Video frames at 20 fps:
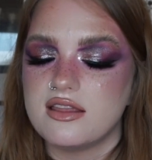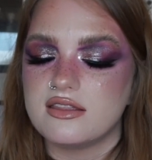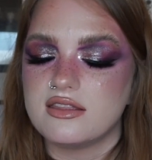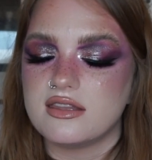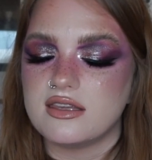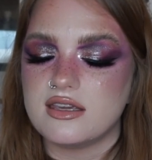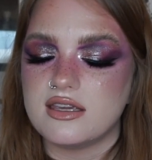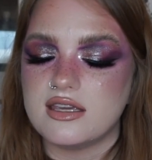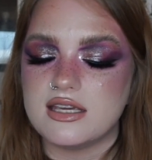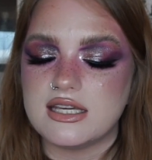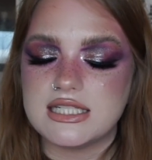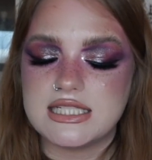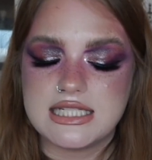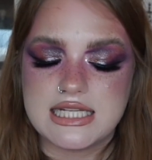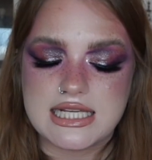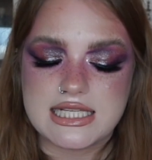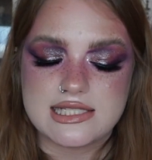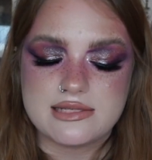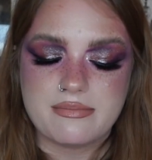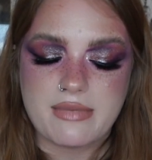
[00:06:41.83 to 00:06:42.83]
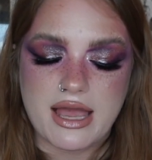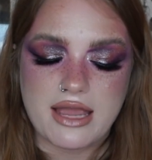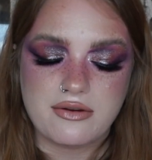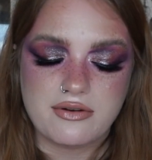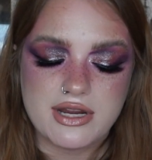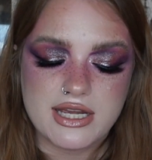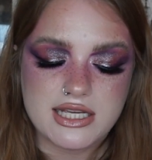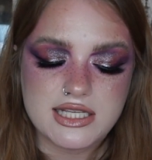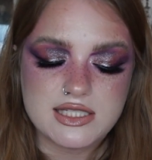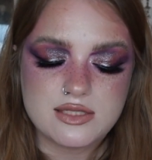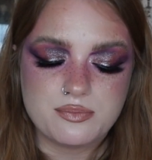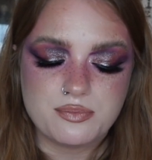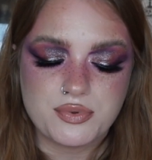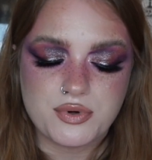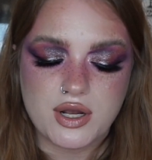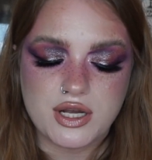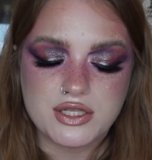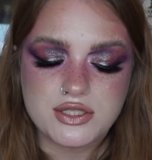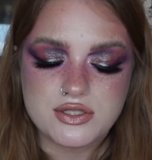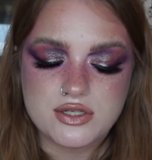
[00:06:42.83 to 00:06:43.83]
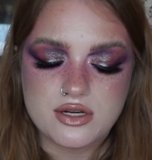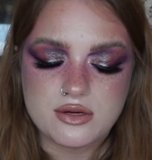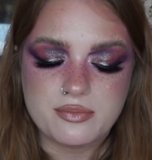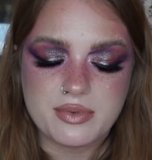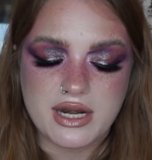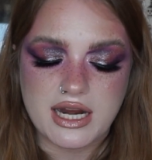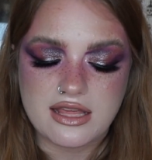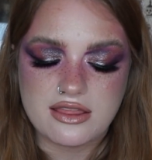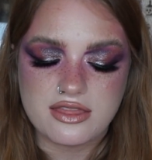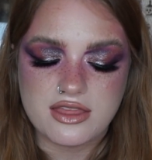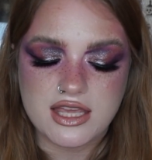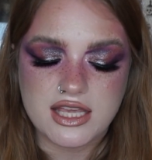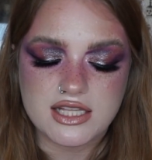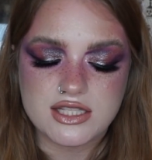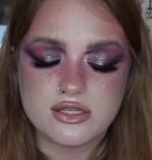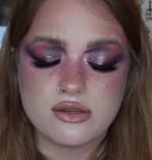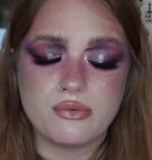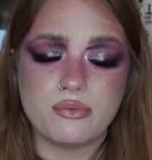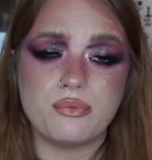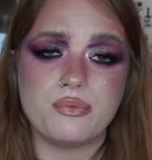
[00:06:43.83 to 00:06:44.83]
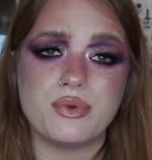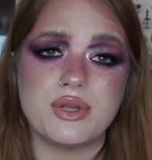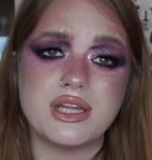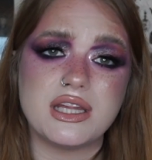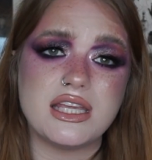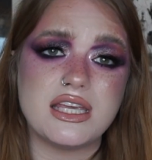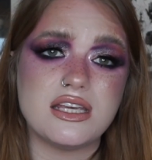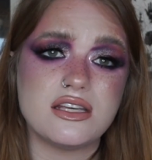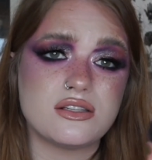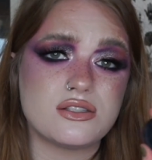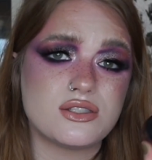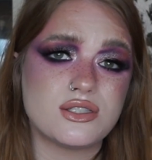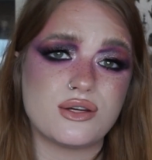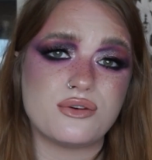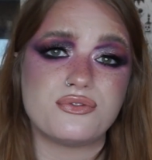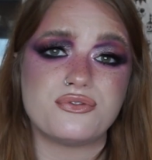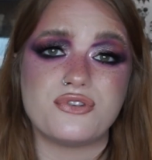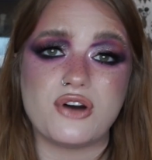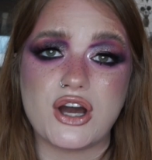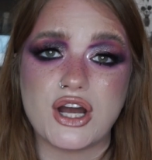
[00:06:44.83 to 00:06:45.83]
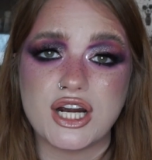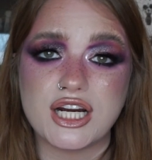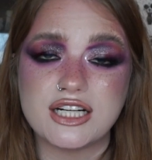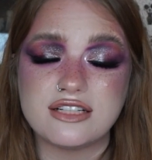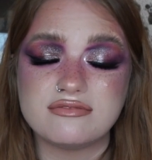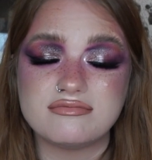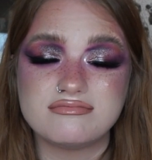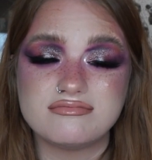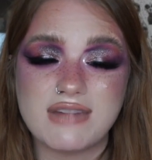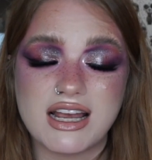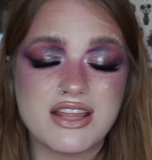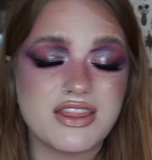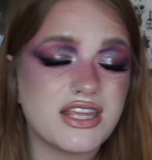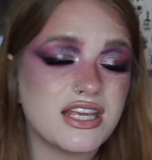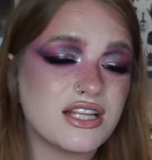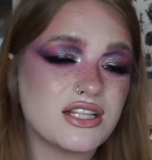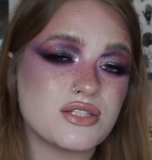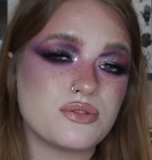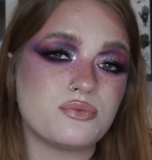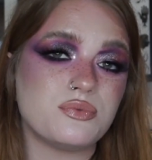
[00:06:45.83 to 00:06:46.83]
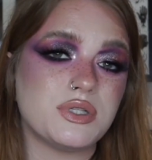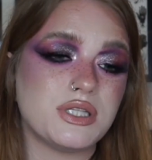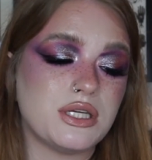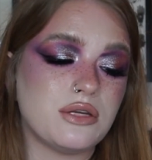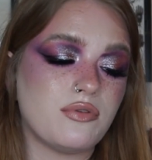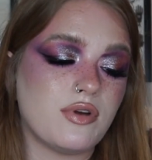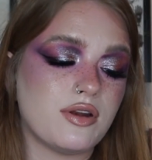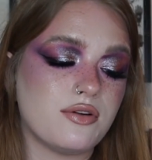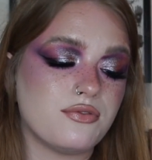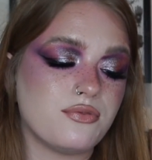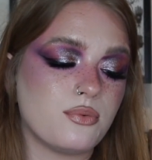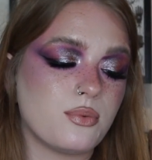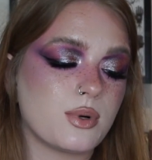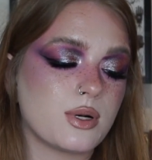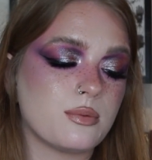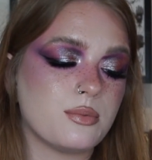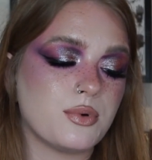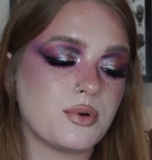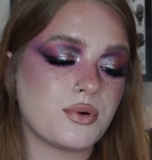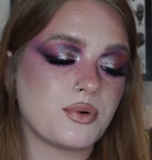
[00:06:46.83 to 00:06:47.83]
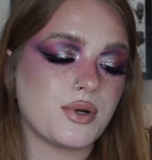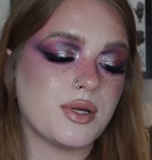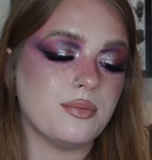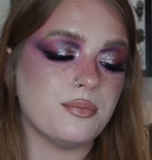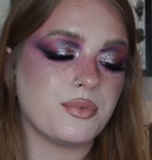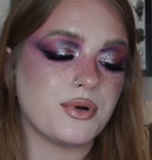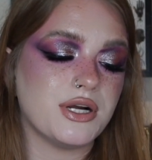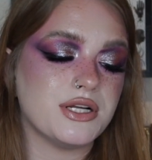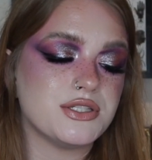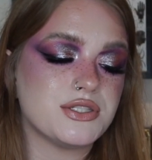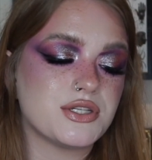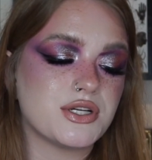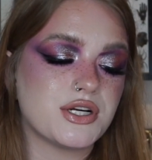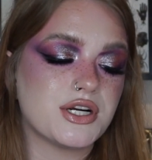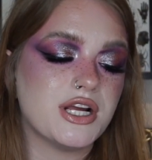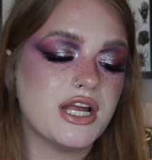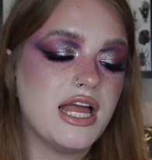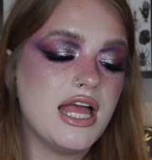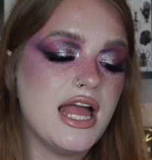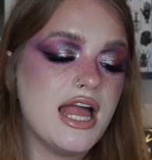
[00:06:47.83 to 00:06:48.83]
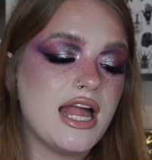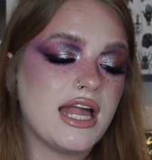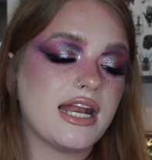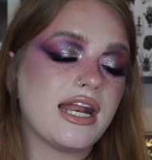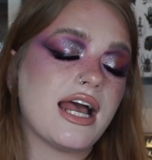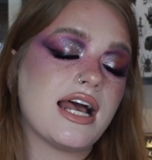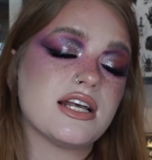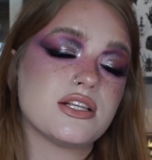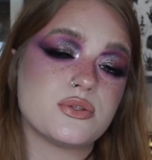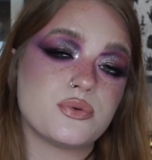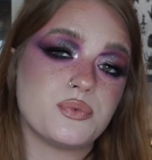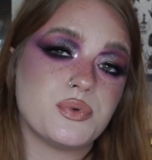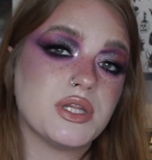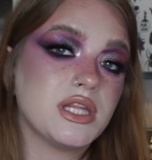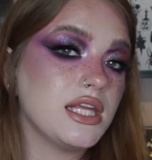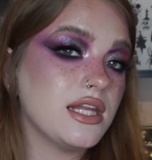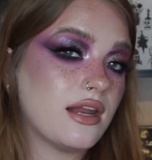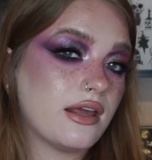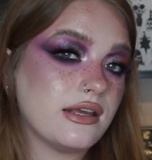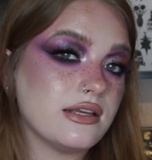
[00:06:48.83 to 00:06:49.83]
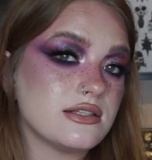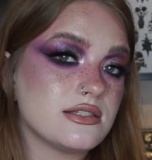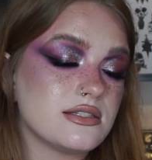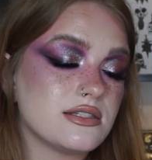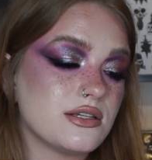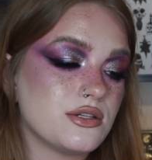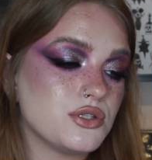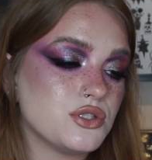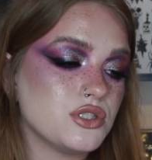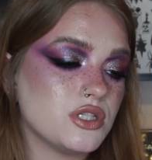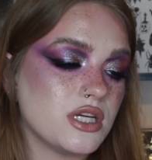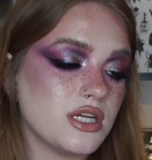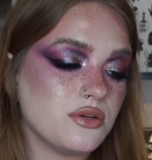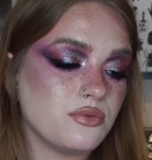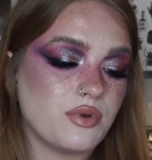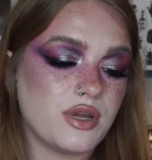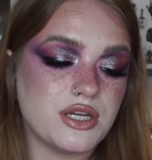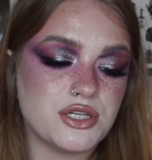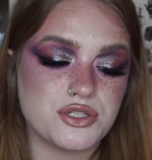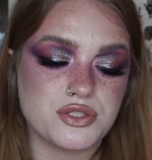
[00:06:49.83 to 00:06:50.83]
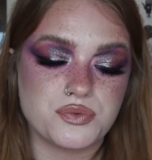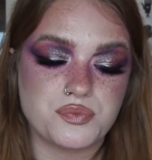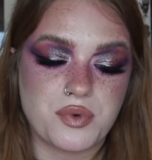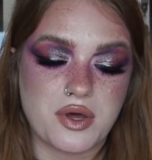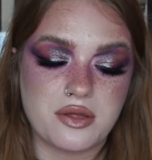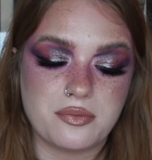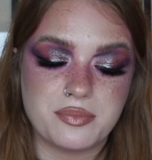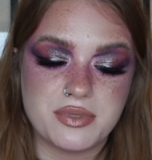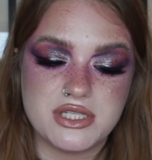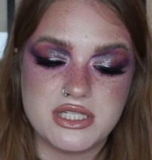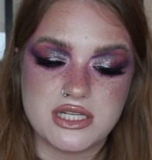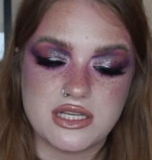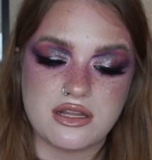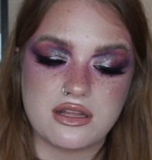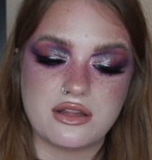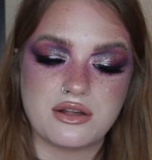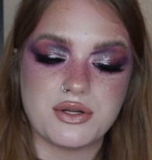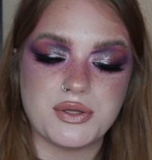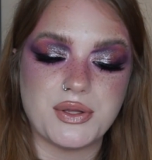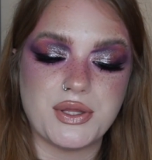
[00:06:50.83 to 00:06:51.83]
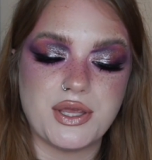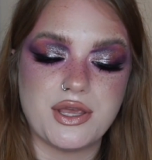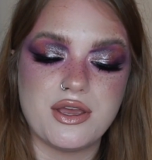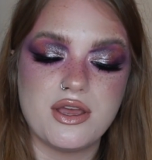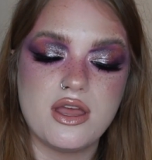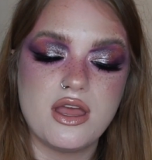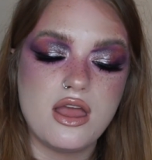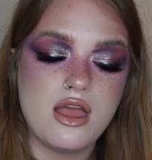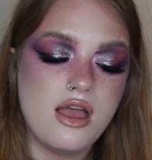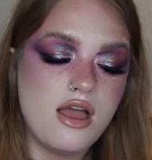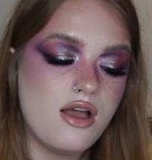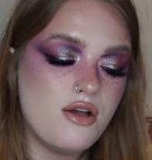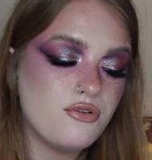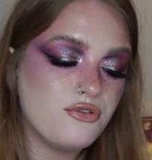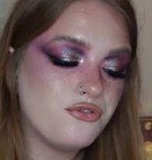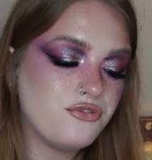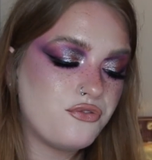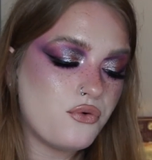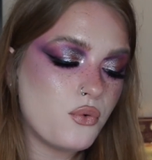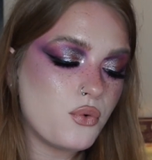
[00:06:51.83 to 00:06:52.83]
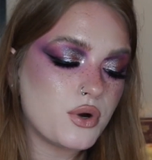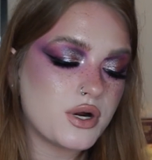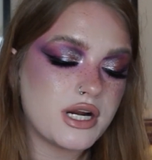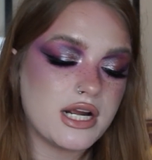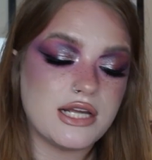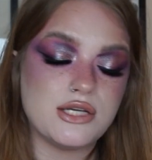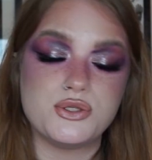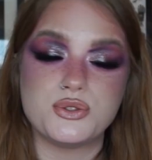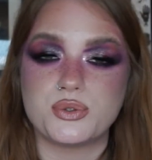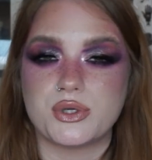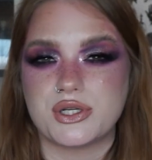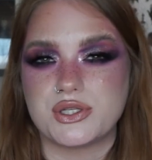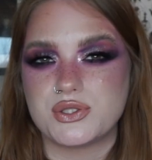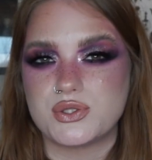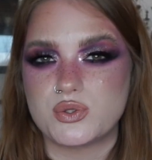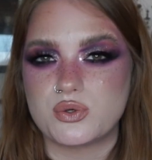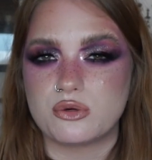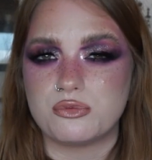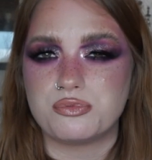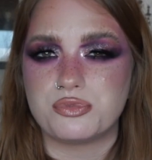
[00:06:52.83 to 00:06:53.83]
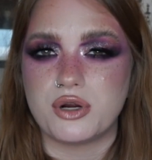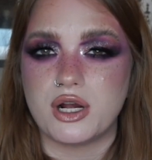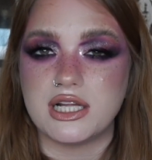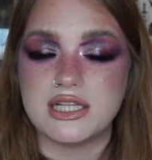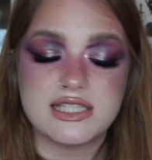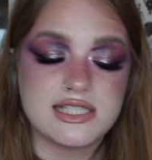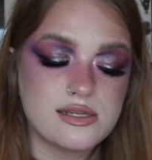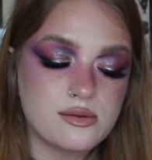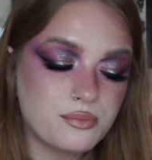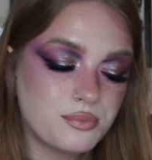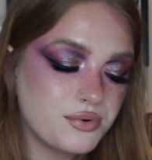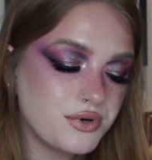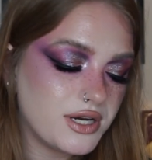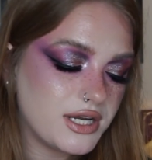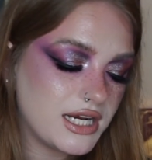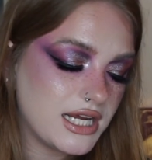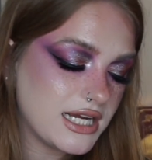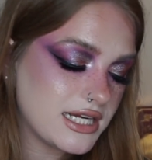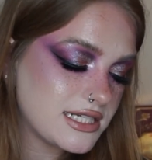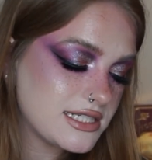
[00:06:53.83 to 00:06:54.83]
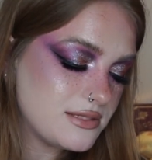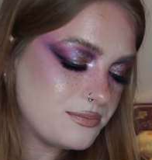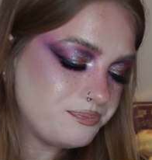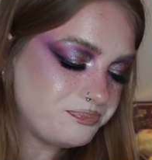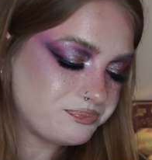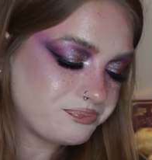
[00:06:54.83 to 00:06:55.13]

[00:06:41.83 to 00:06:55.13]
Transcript: the Danessa Myricks bronzer, but I think it's a really, so far, I think it's a really great affordable cream bronzer. And it has a really nice shade range as well, particularly for a drugstore bronzing product.